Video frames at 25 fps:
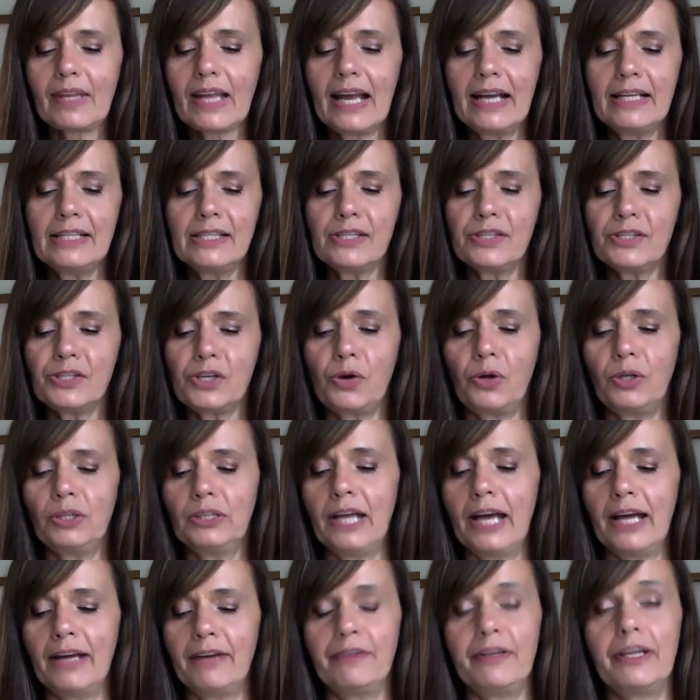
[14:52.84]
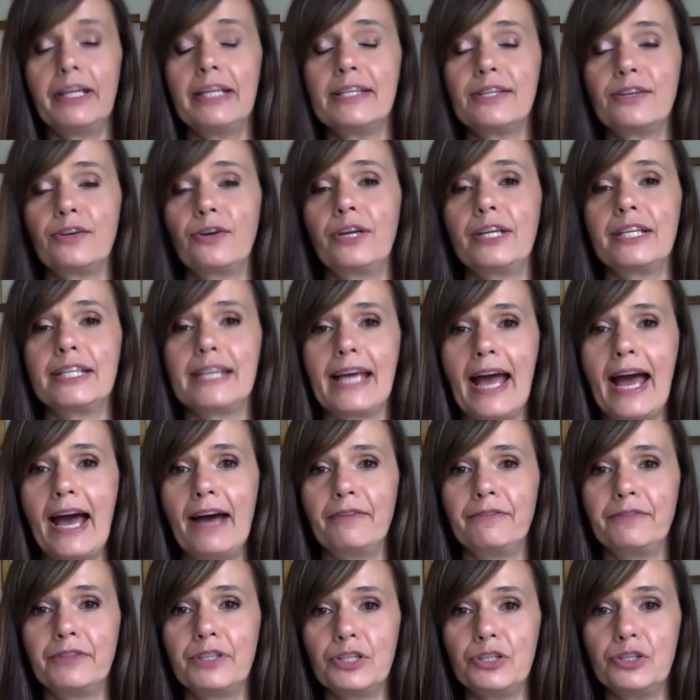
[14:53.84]
And so a lot of it is going to
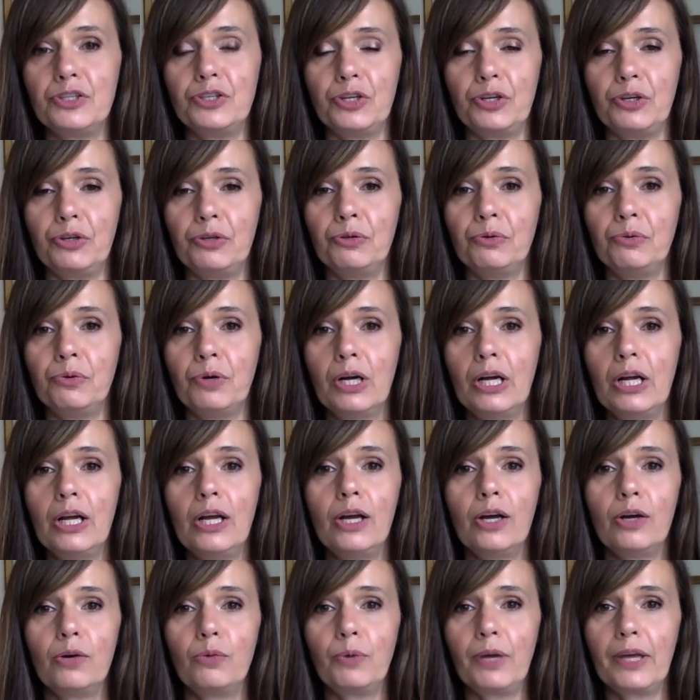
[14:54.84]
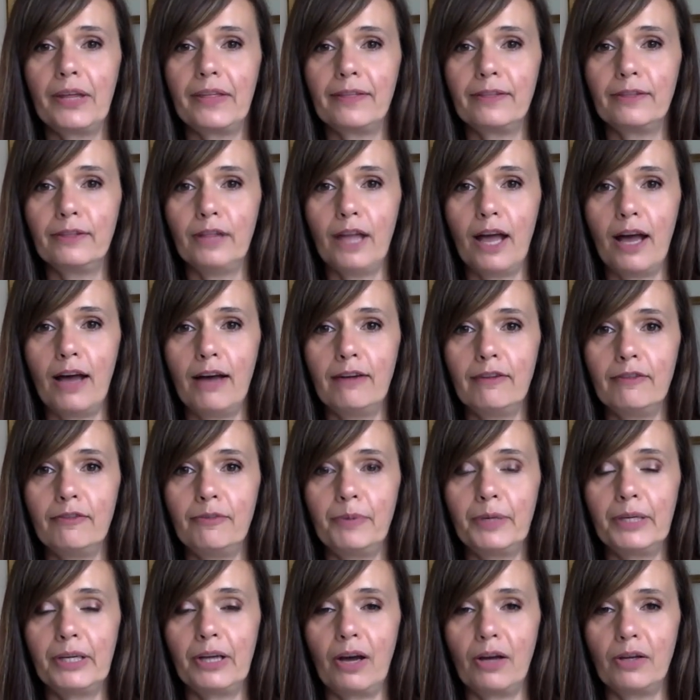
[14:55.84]
have to do with love,
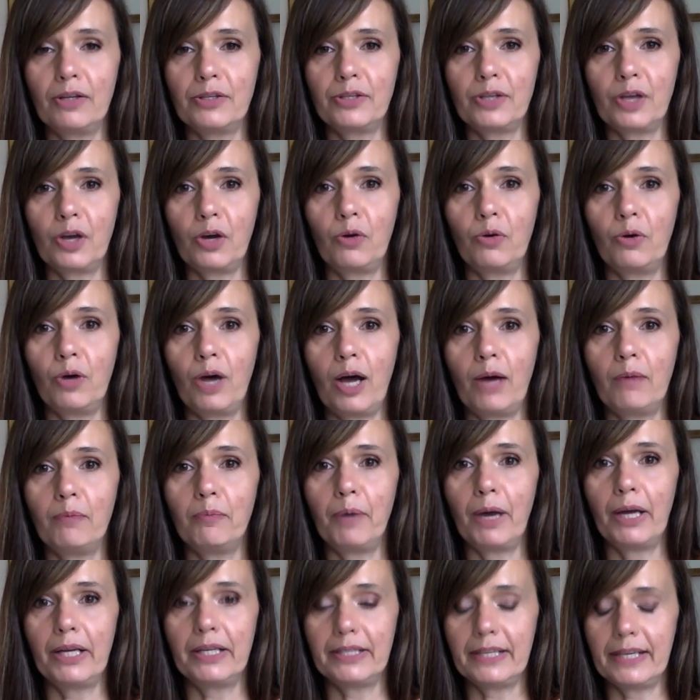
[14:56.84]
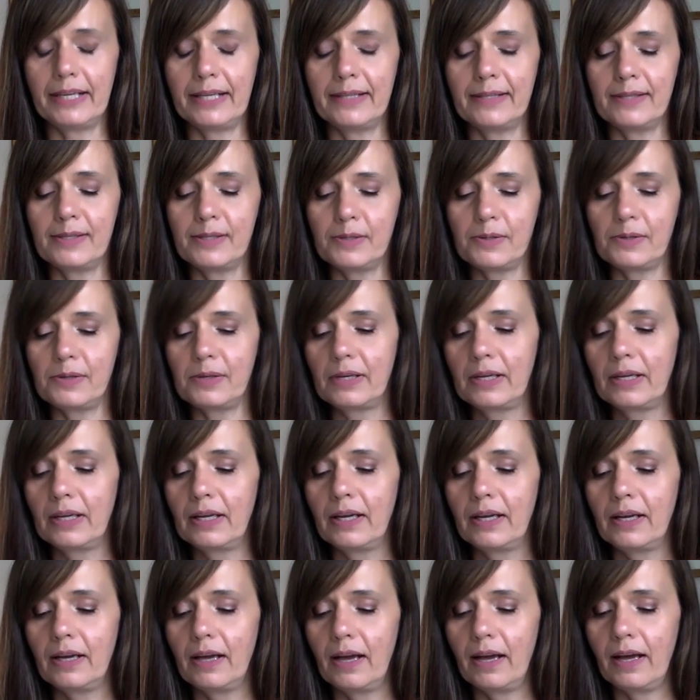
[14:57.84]
but also abundance.
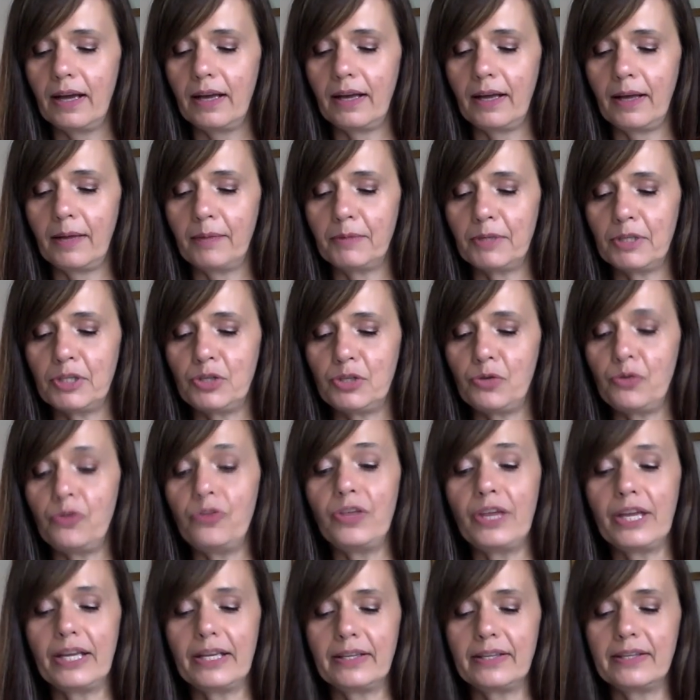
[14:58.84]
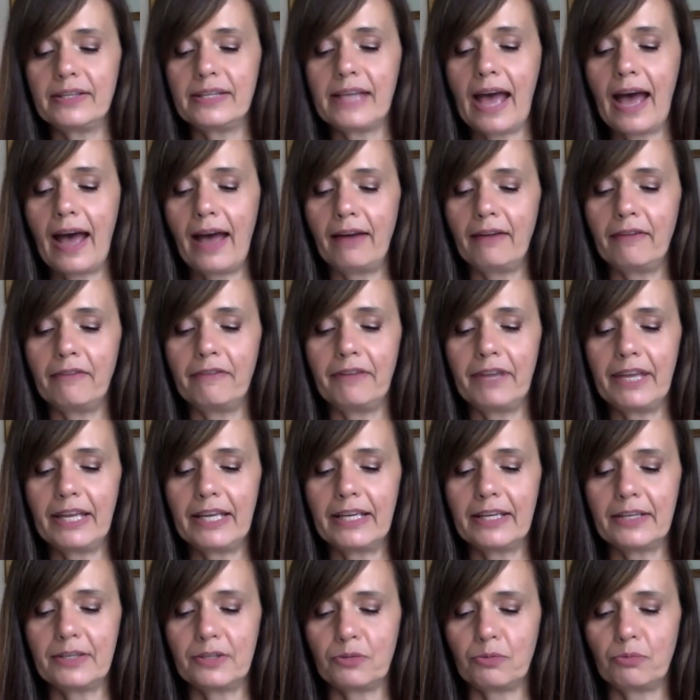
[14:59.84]
The two things that
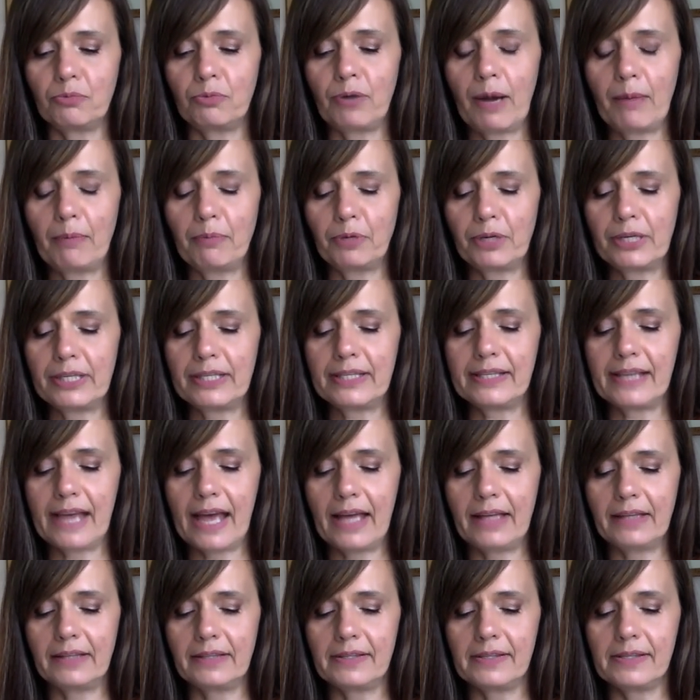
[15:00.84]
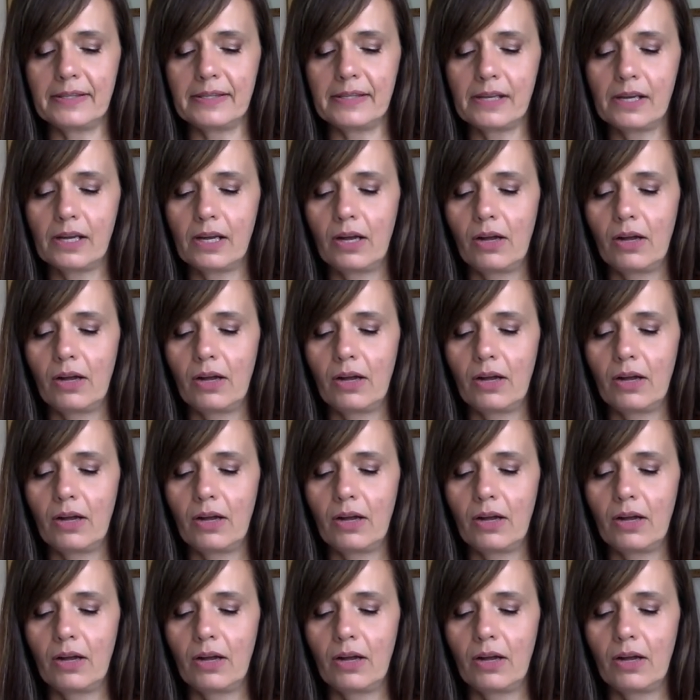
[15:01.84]
Venus represents.